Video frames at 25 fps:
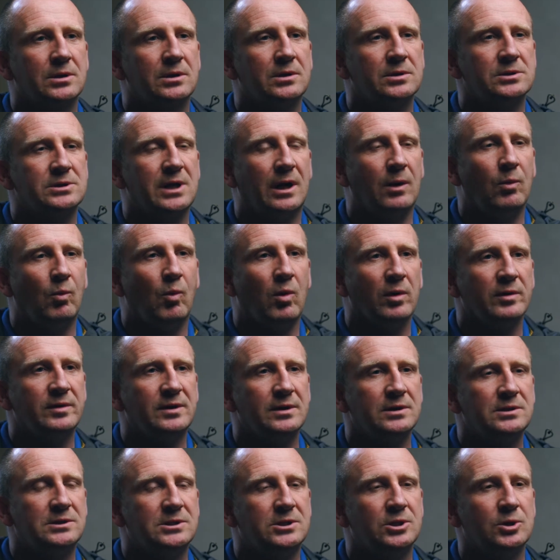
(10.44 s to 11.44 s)
because I
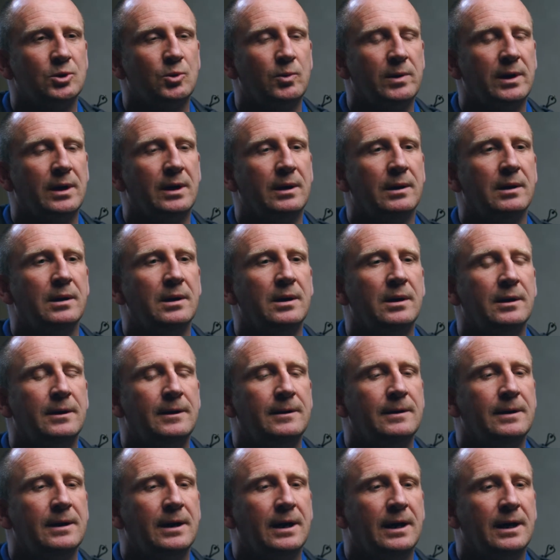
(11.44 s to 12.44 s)
wanted to
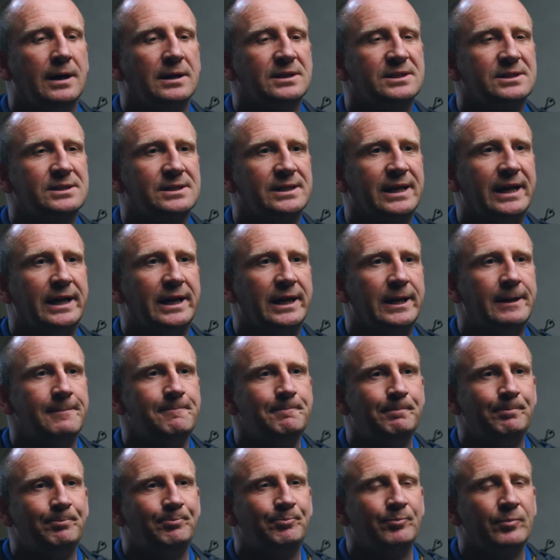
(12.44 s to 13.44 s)
see
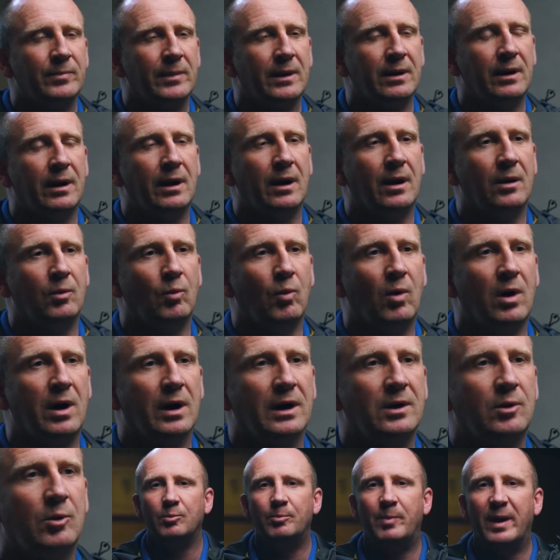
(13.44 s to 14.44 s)
what
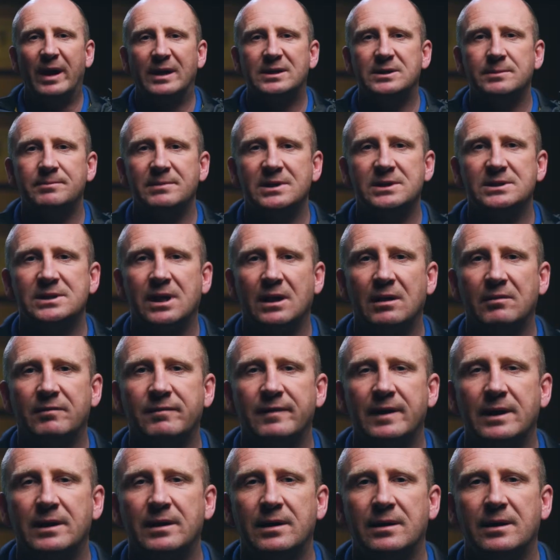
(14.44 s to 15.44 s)
I could better myself
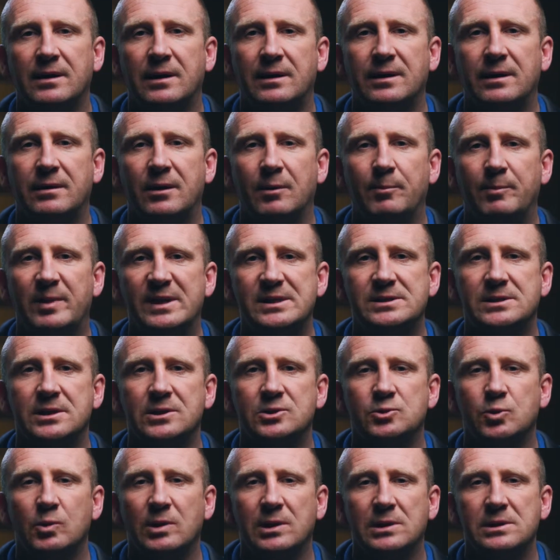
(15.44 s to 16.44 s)
in the
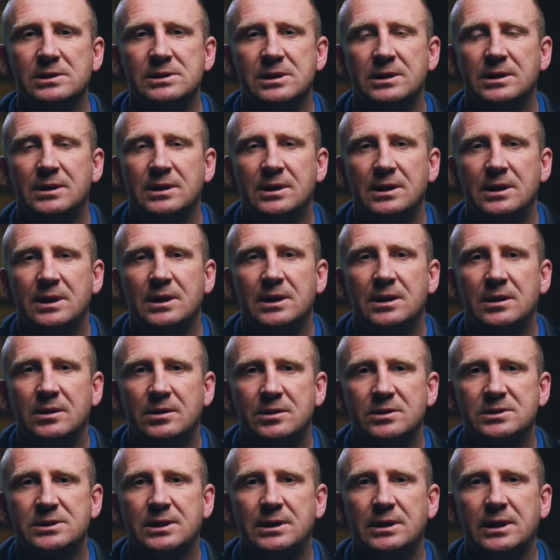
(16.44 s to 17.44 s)
business world,
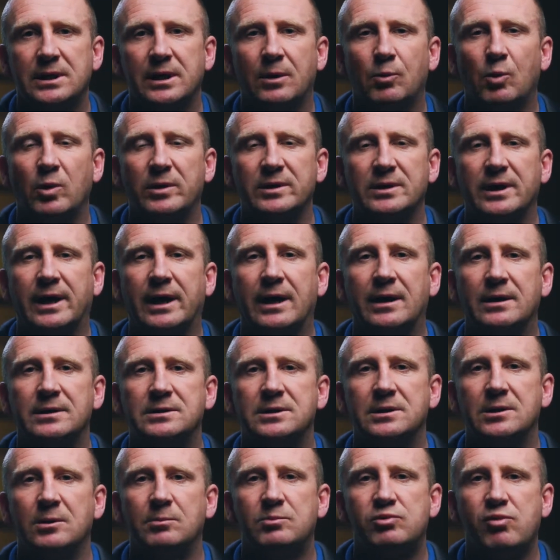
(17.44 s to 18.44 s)
because I want to get
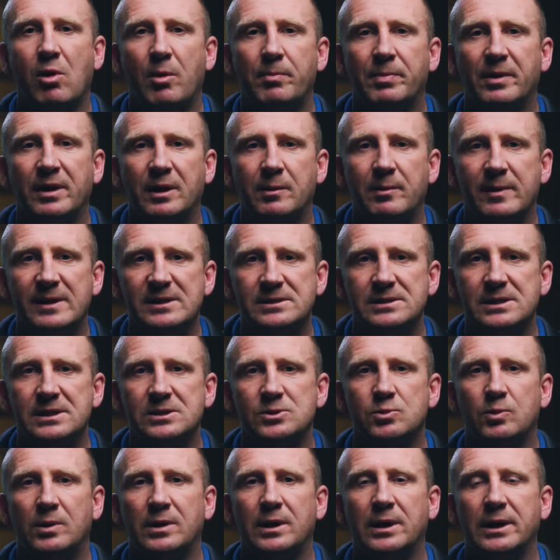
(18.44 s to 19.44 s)
into the property
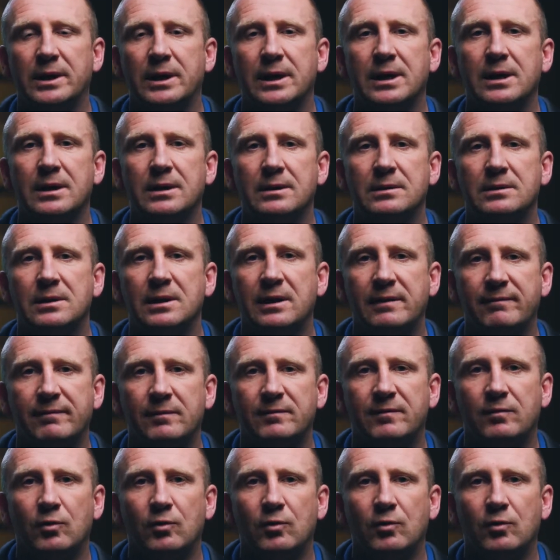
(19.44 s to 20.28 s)
business when I leave the